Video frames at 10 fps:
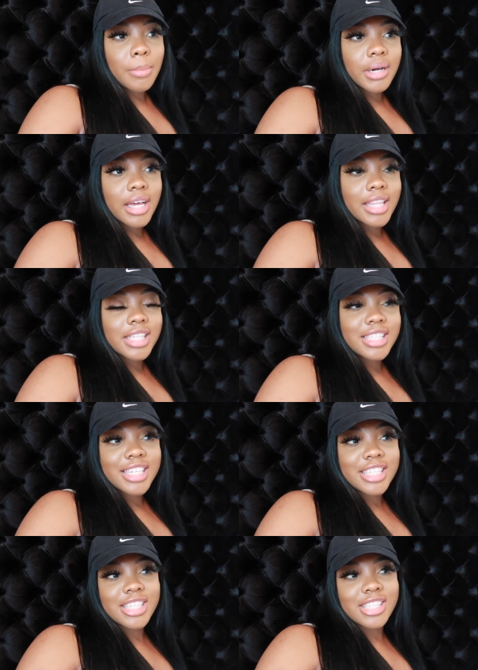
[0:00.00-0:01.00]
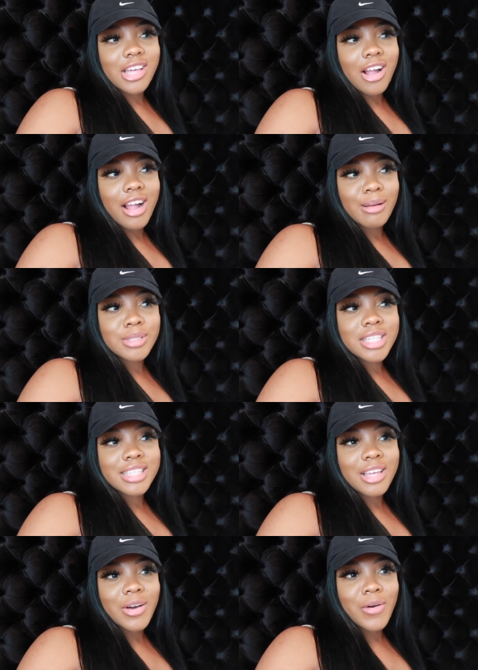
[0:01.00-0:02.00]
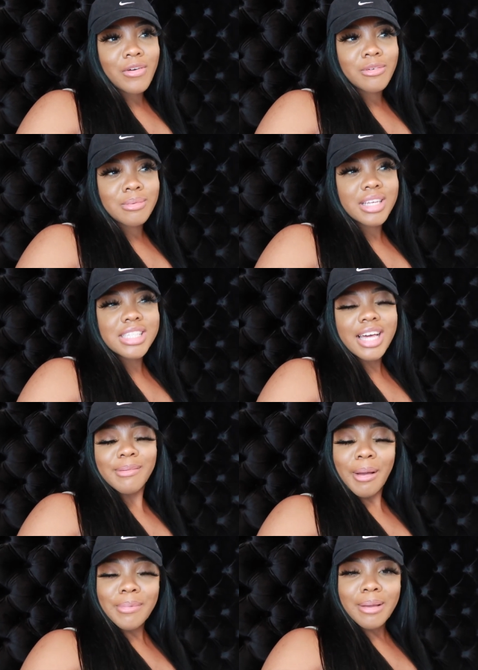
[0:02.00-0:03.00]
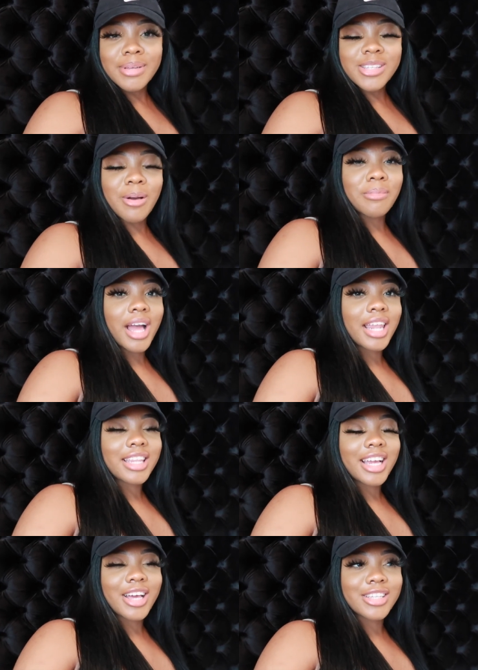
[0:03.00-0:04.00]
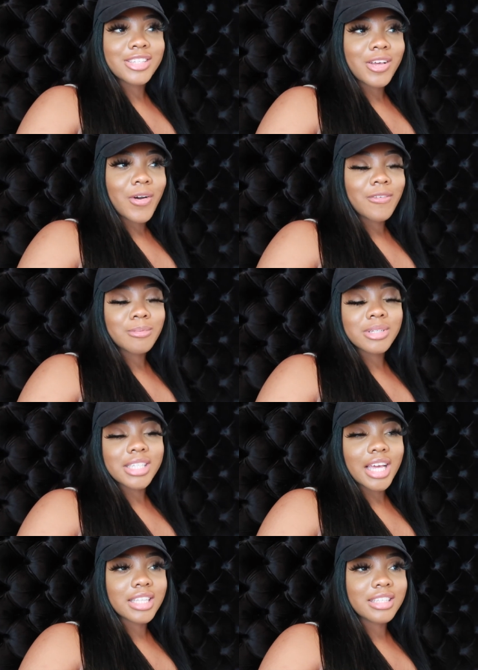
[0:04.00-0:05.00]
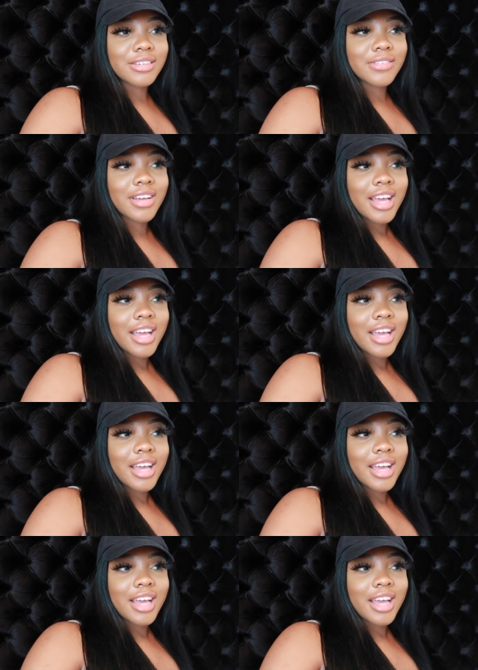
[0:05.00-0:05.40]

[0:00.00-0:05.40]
but this is a start i'm just so over it's like my baby so i'm kind of like so overprotective